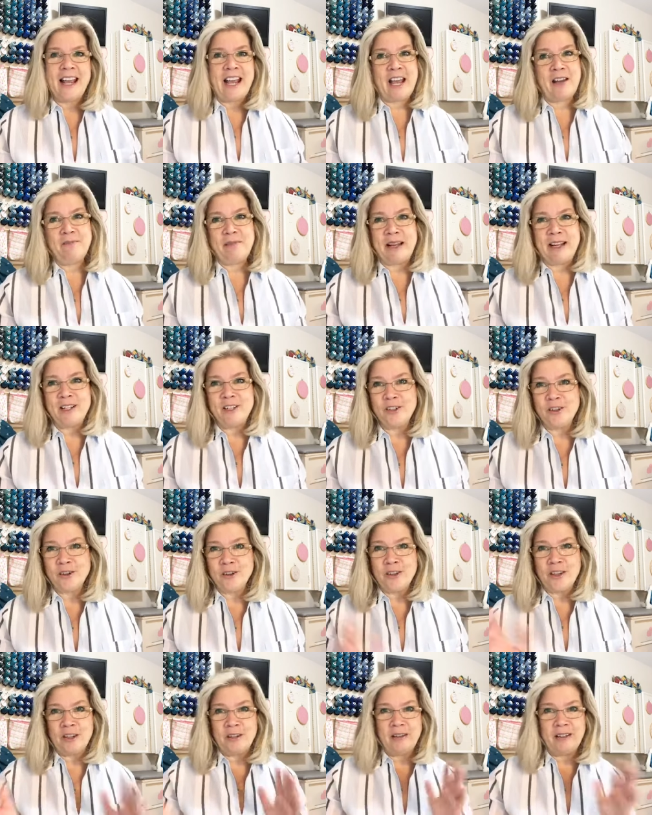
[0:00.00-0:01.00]
and make
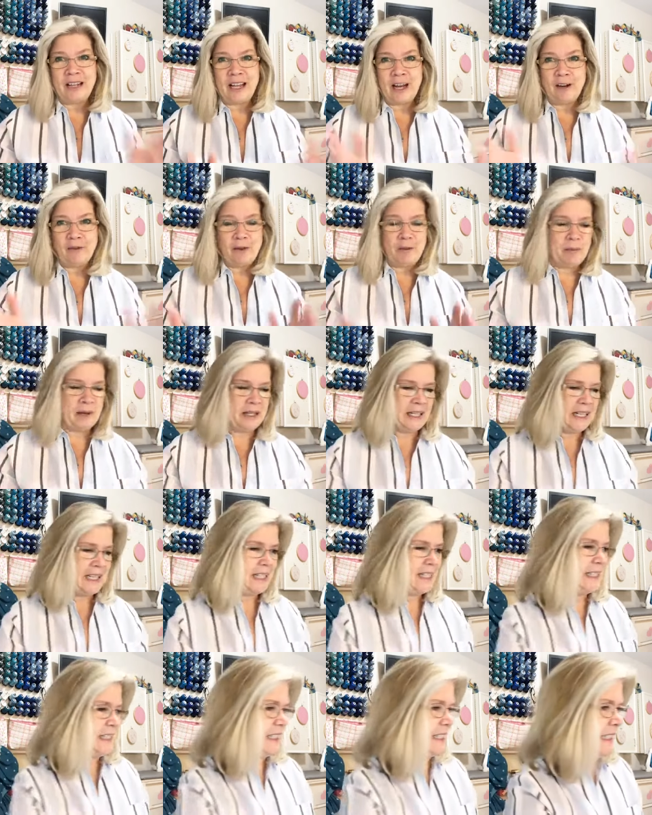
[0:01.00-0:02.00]
sure that
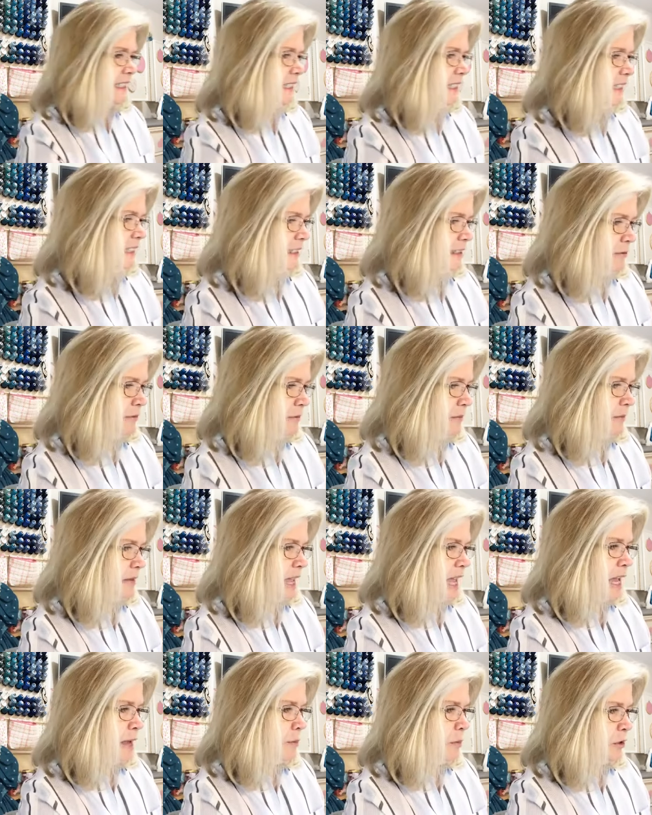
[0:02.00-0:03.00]
everybody's
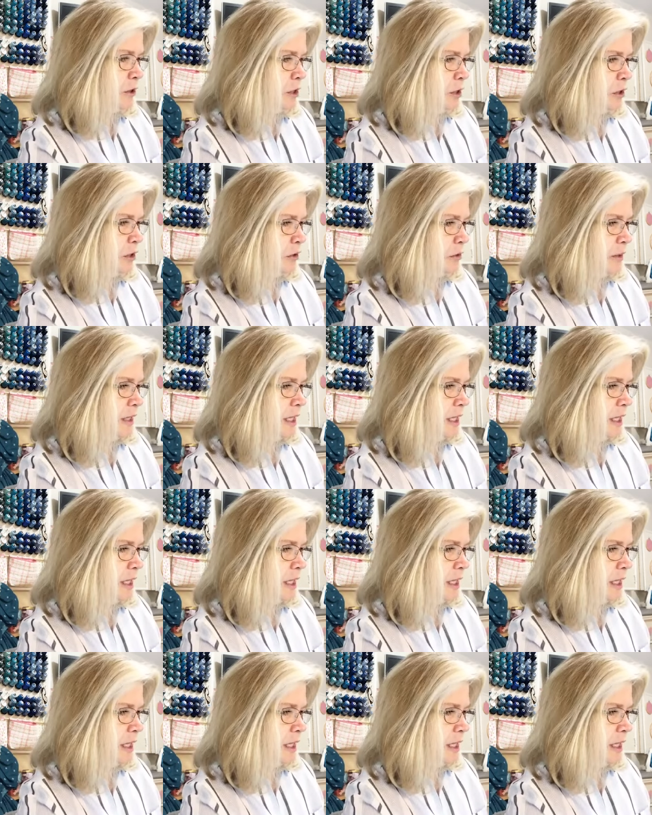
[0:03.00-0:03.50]
able to